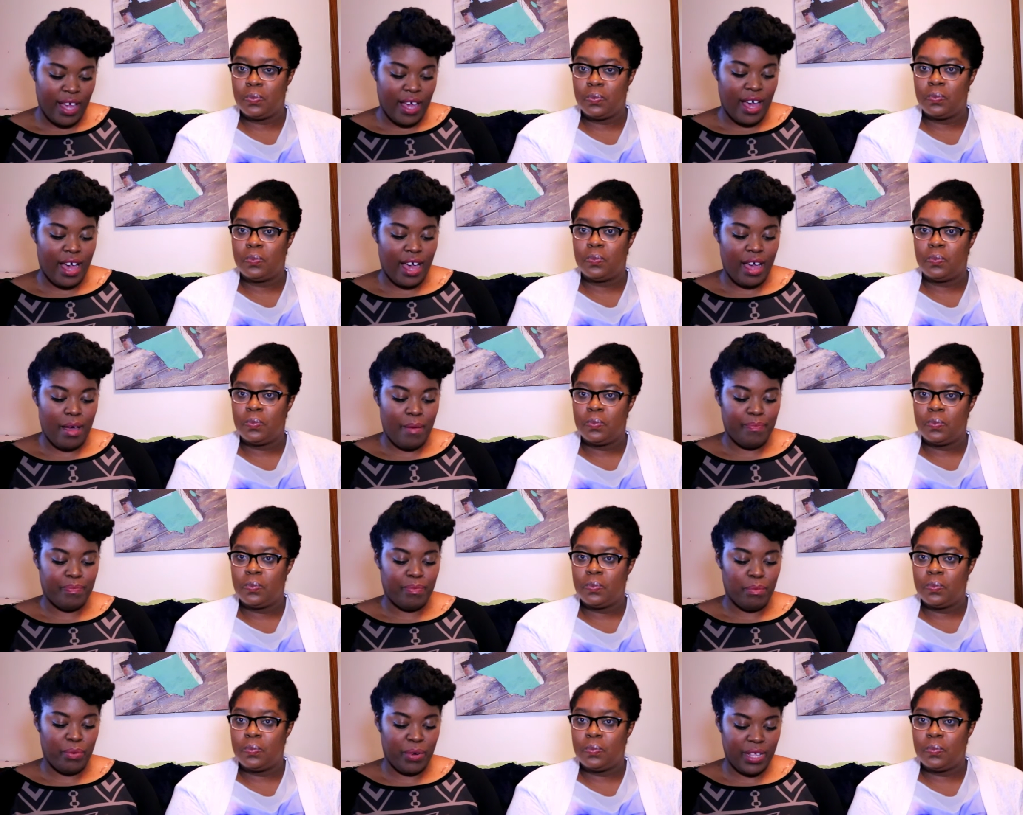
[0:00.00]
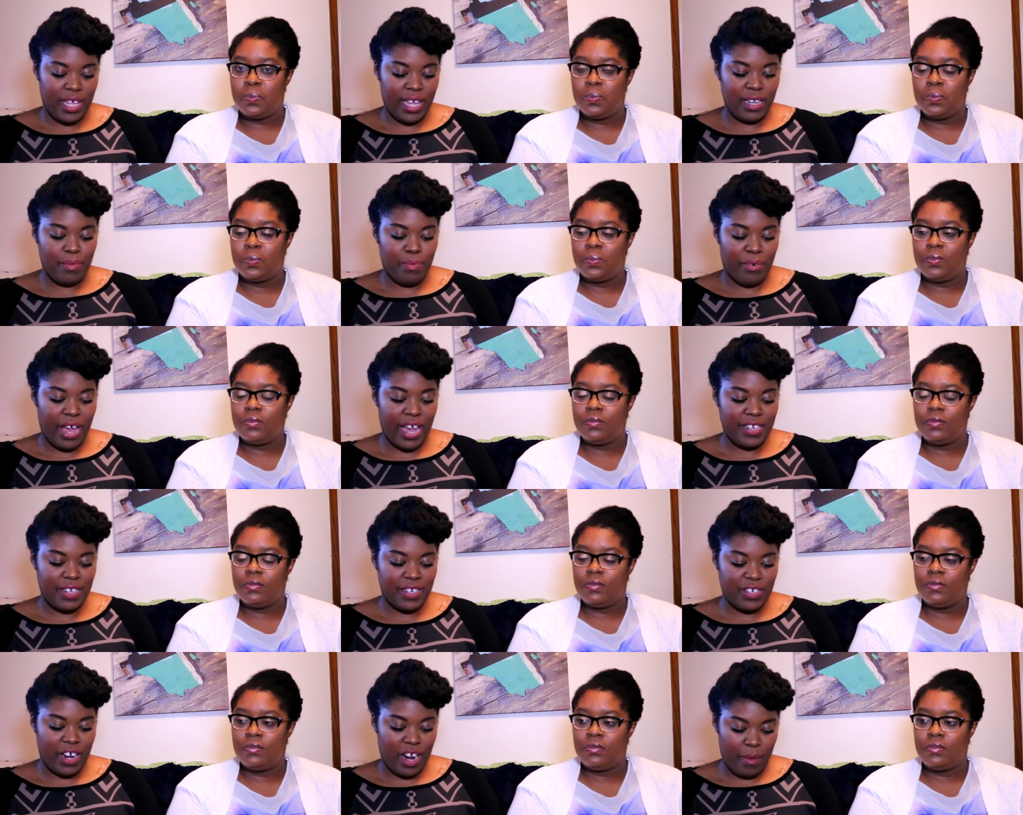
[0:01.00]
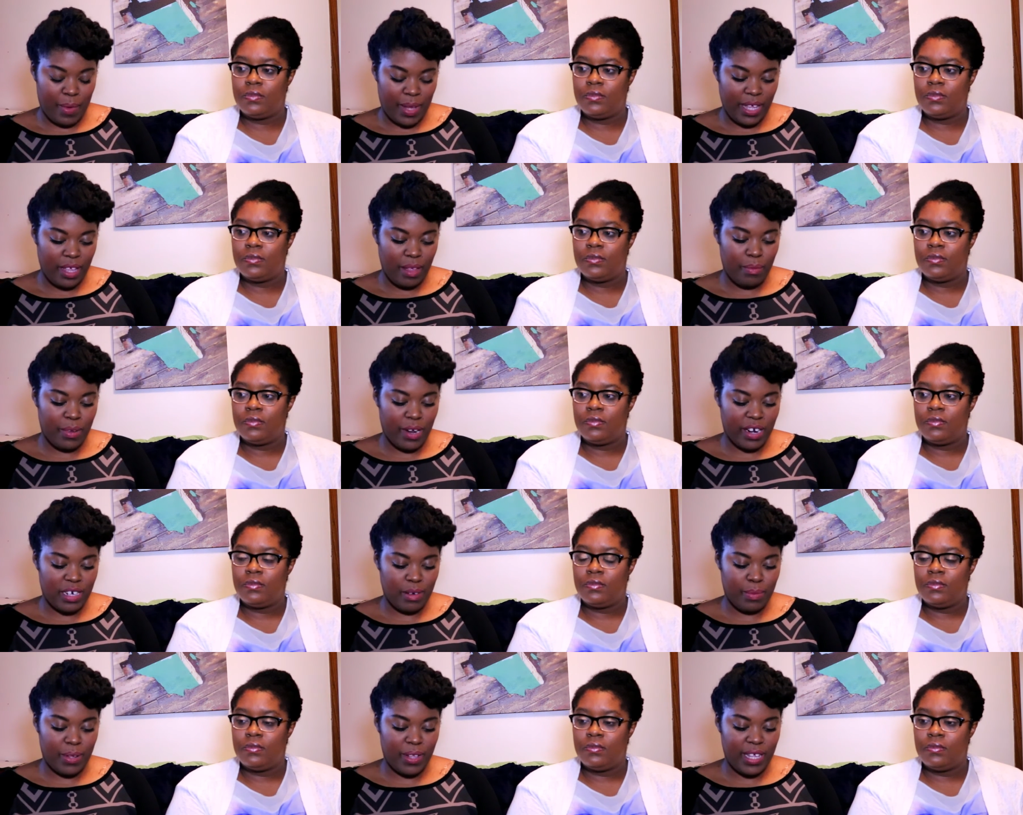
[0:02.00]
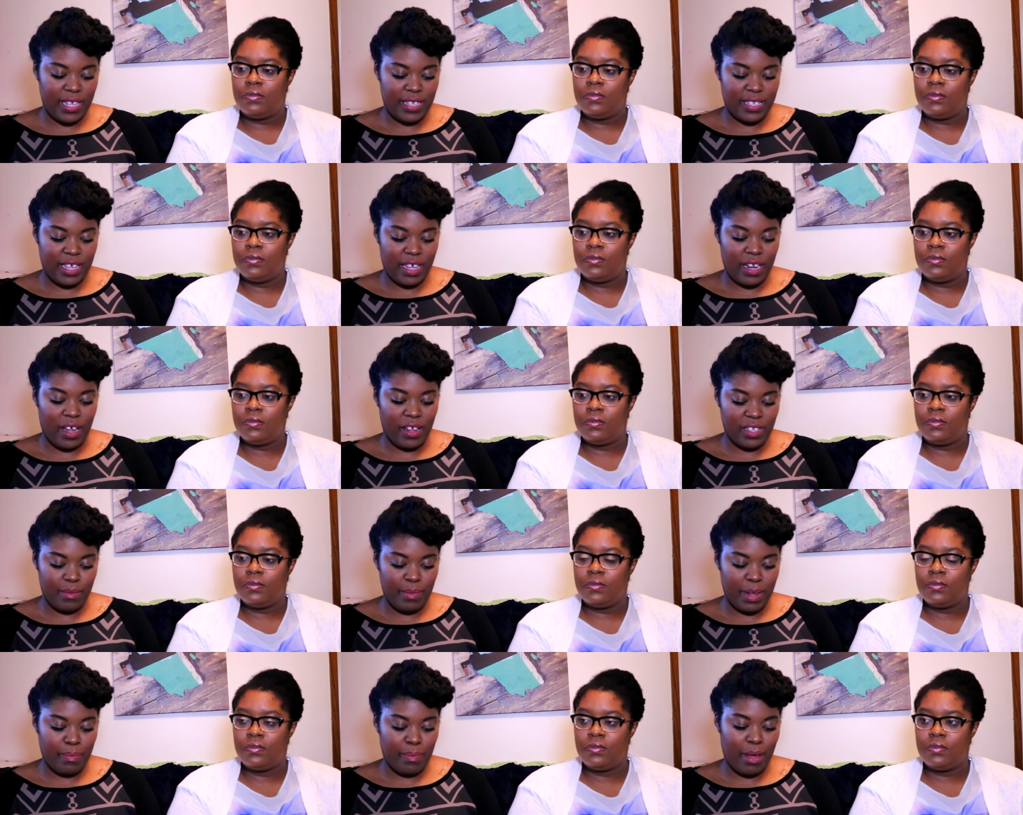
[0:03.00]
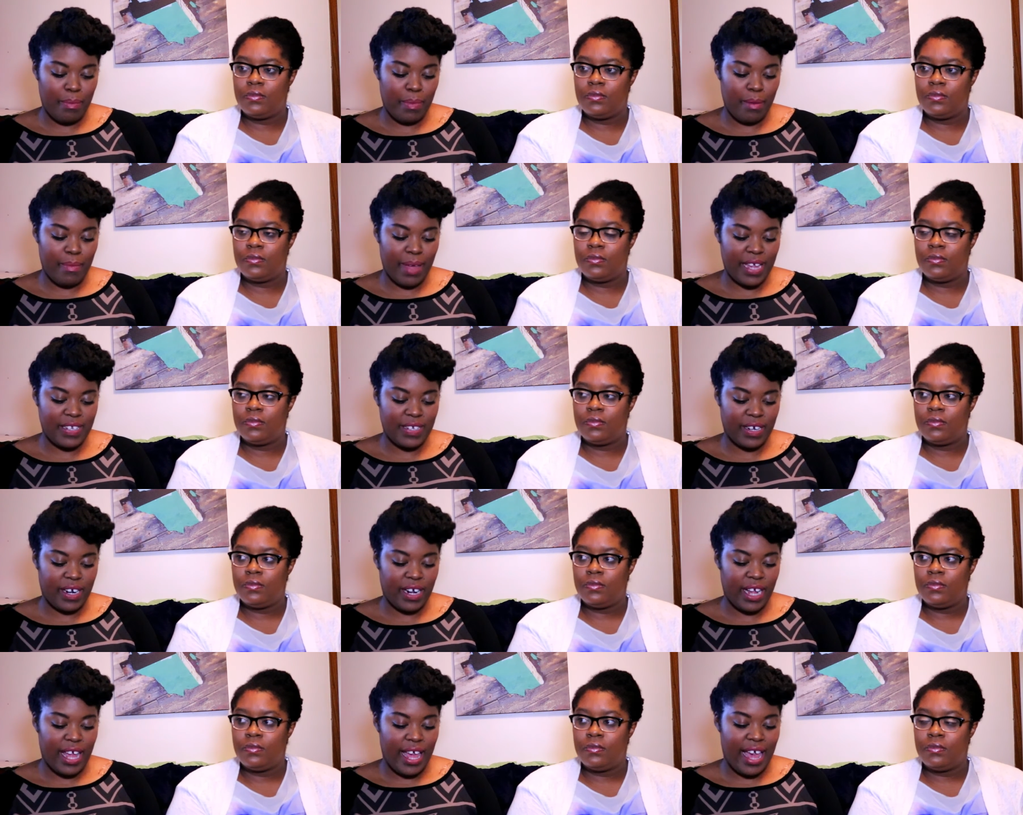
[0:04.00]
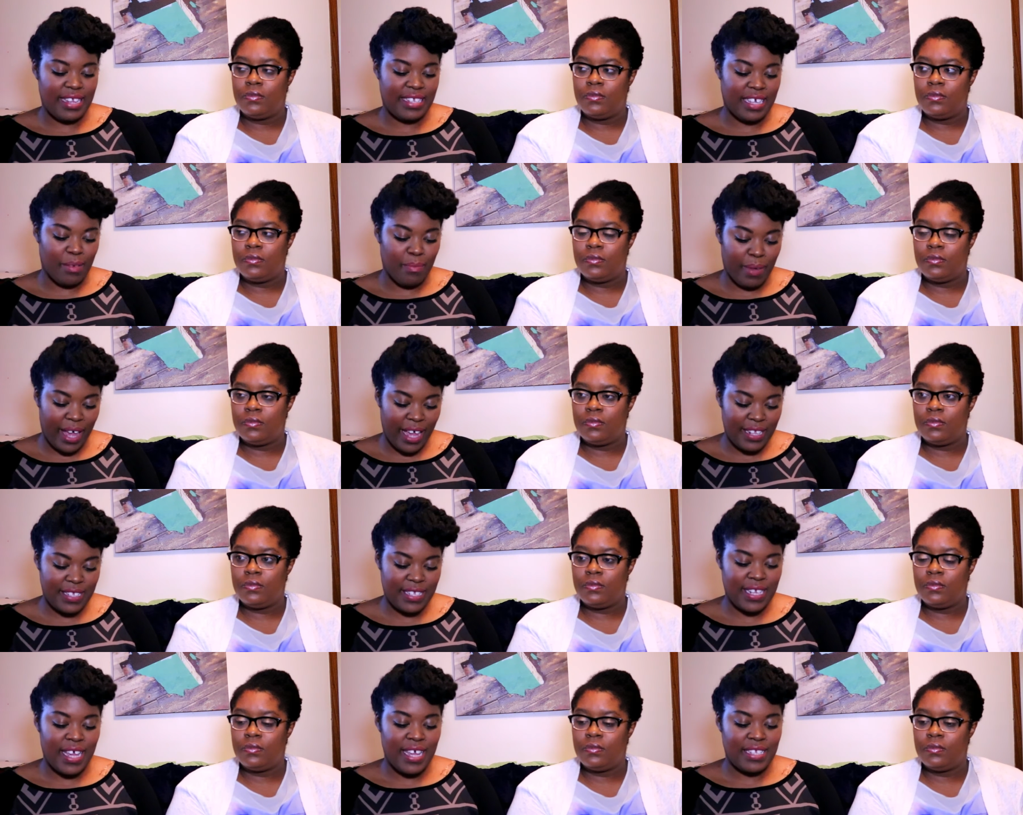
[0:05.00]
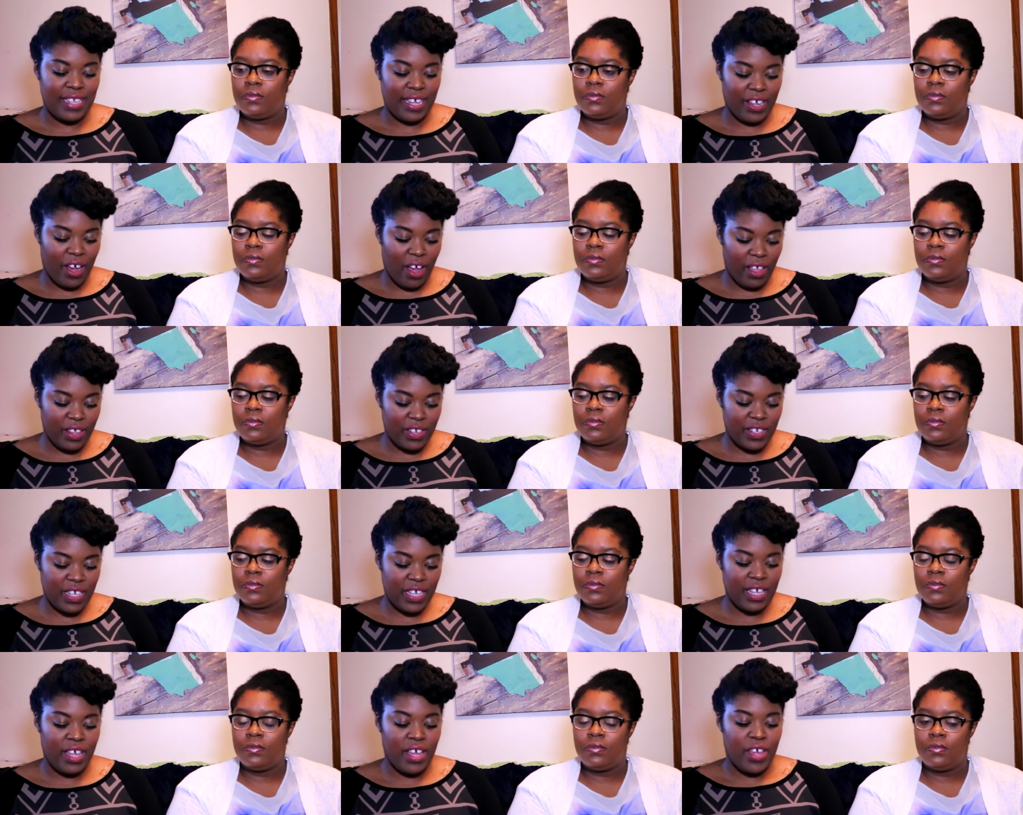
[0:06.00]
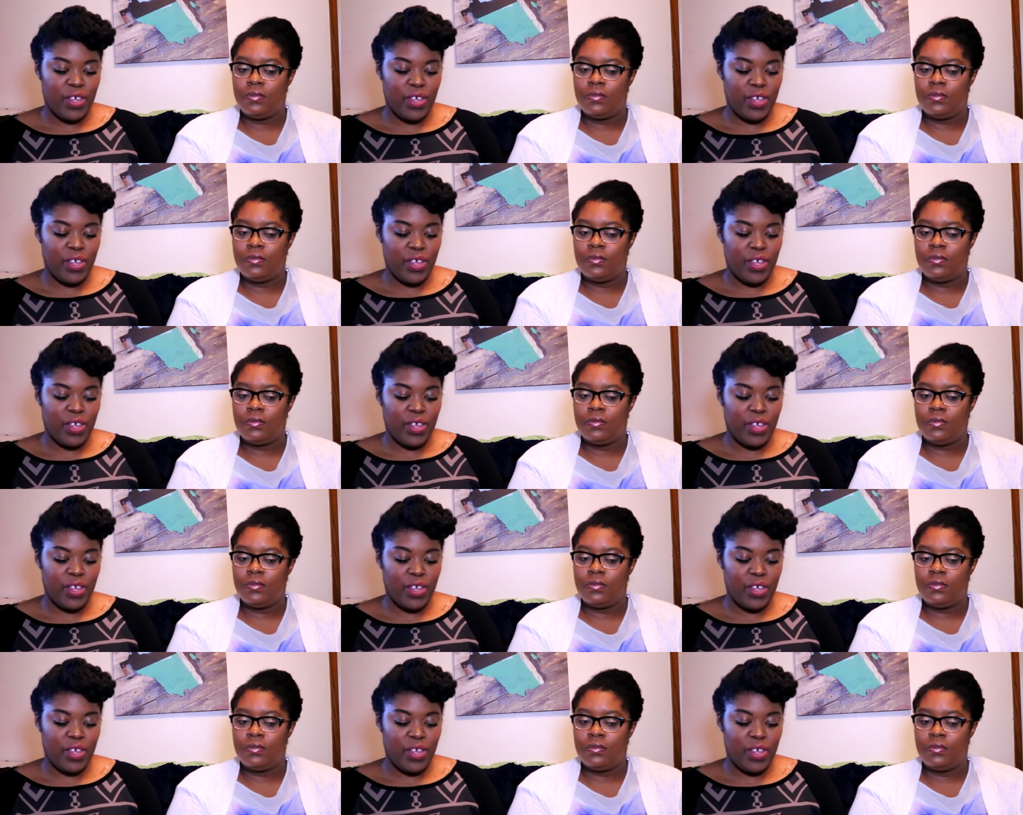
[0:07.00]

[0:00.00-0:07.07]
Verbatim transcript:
Speaker 1: Um, brilliant, brash, and charming, Doctor Bull is the ultimate puppet master as he combines psychology,